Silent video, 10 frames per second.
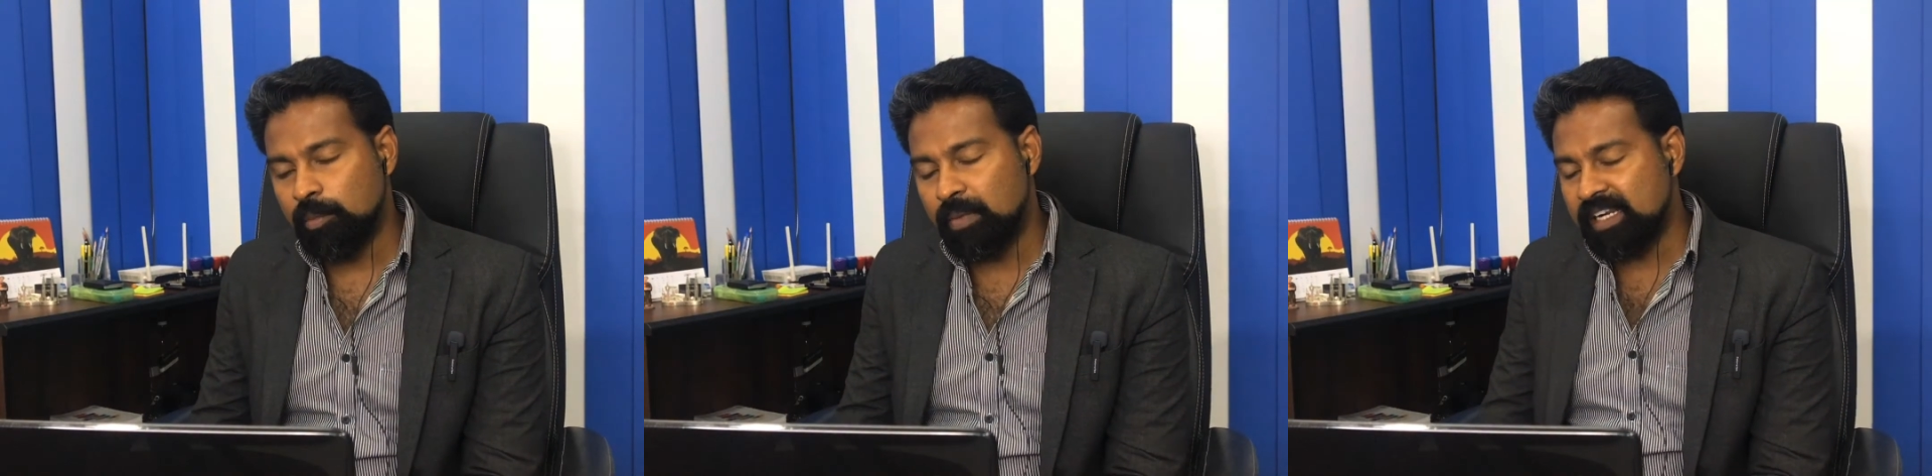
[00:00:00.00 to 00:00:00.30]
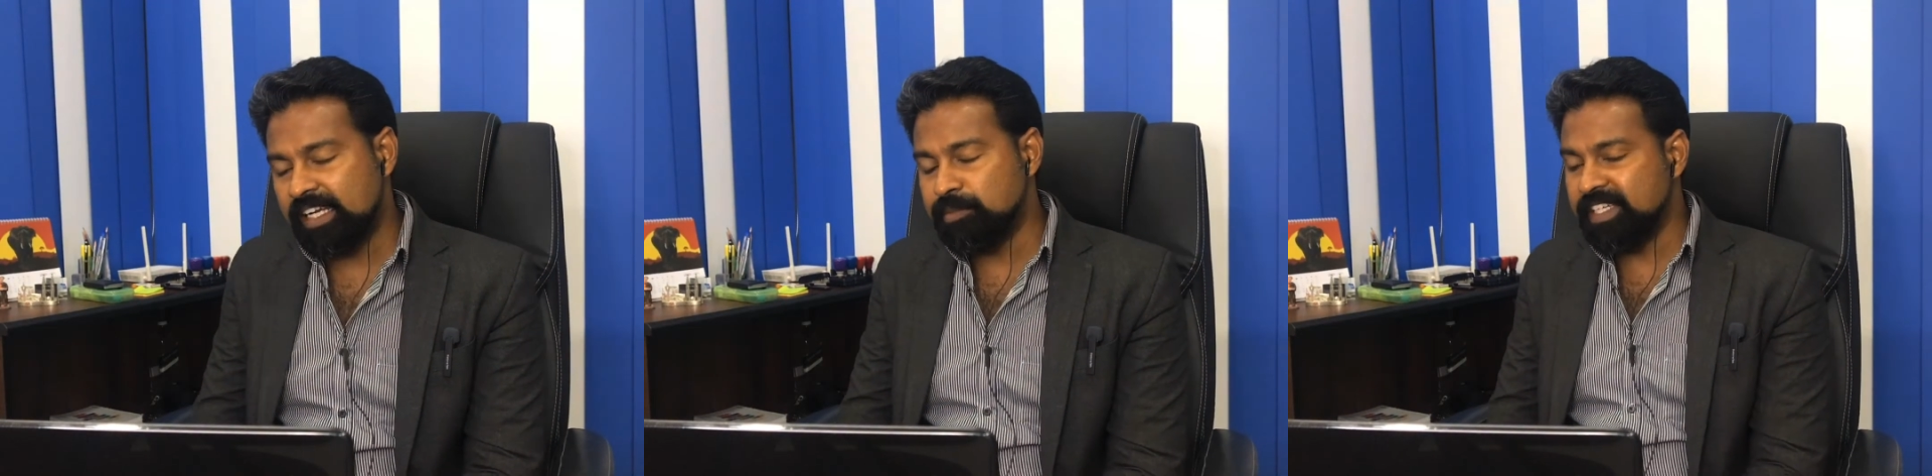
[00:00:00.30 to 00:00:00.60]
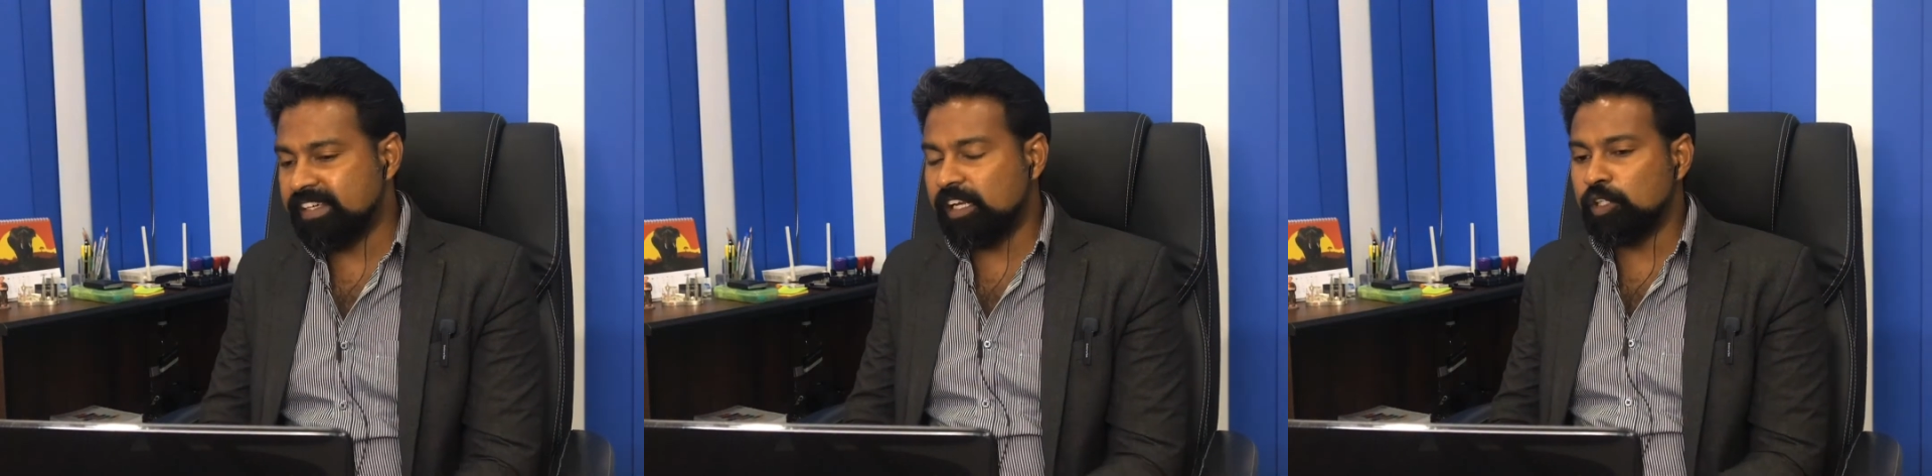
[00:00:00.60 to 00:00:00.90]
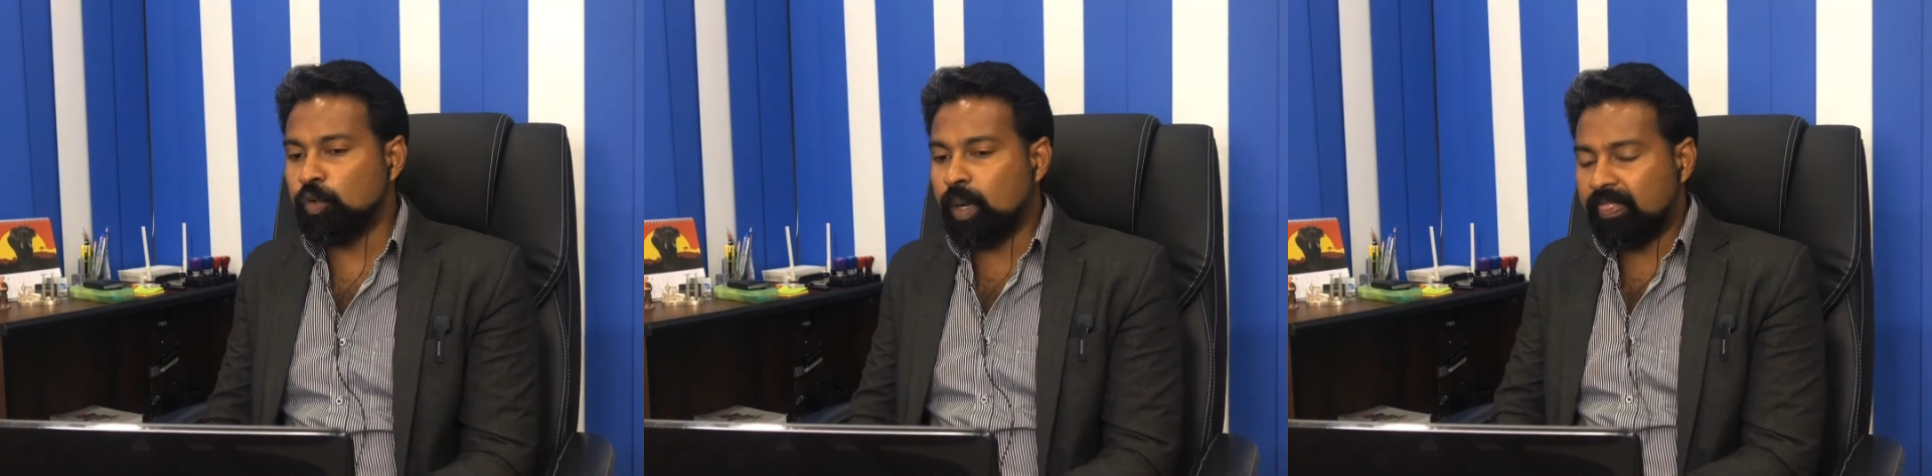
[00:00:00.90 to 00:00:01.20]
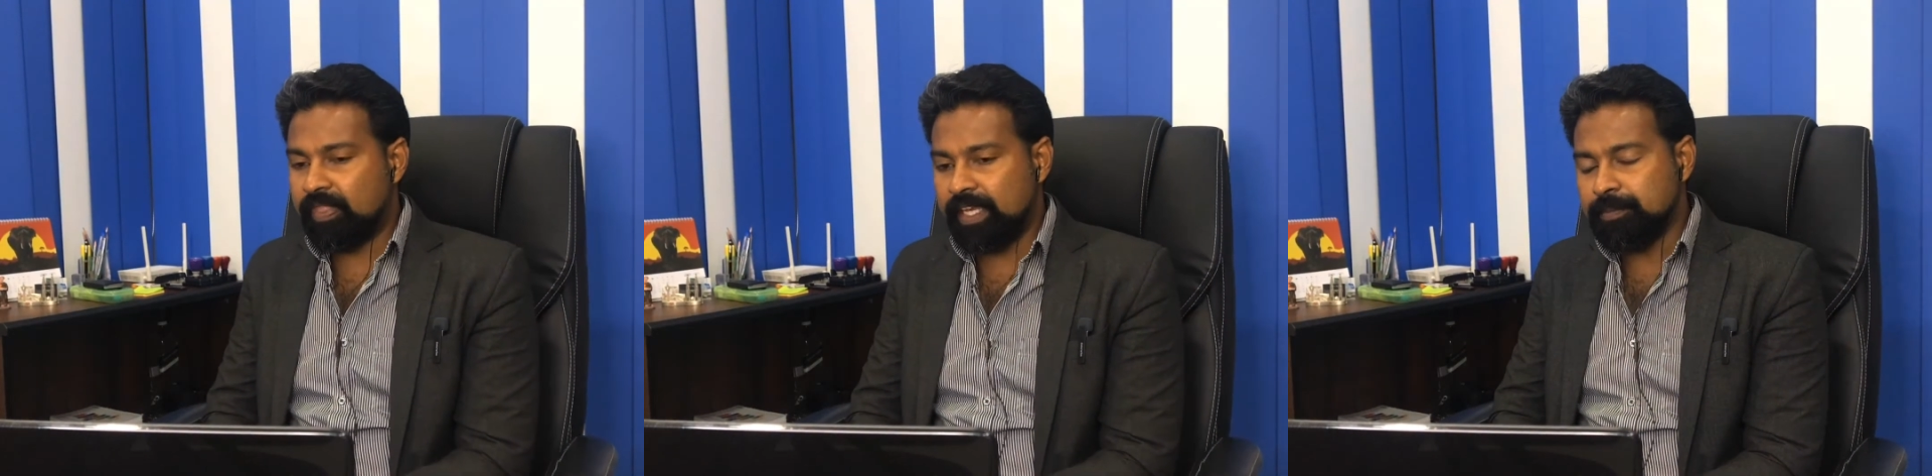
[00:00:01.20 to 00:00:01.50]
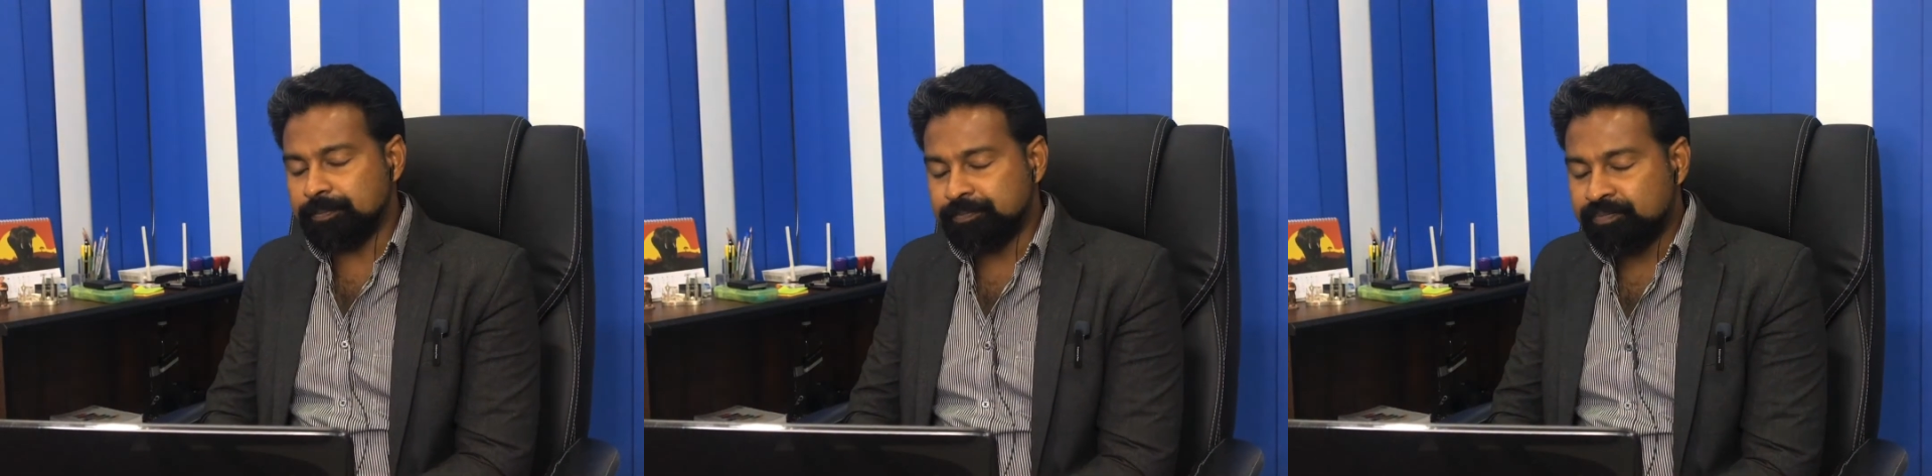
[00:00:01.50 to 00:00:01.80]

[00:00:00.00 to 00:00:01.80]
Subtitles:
But let me tell you one thing.